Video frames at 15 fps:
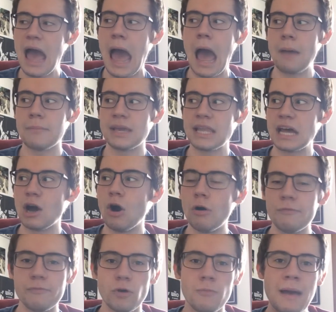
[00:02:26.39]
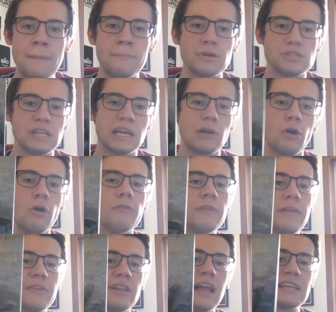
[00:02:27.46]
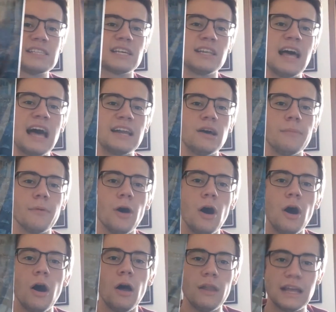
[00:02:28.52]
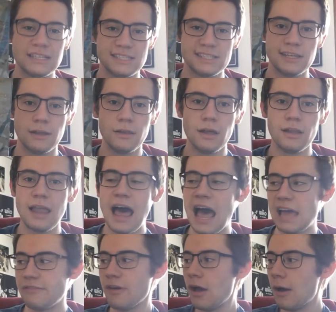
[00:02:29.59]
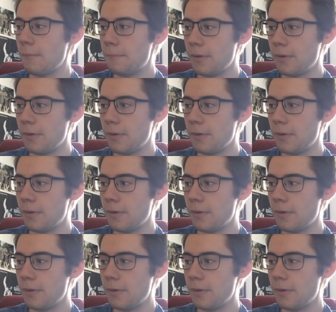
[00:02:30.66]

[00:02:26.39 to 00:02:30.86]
I mean, like all four members like off like the classic lineup are like still alive,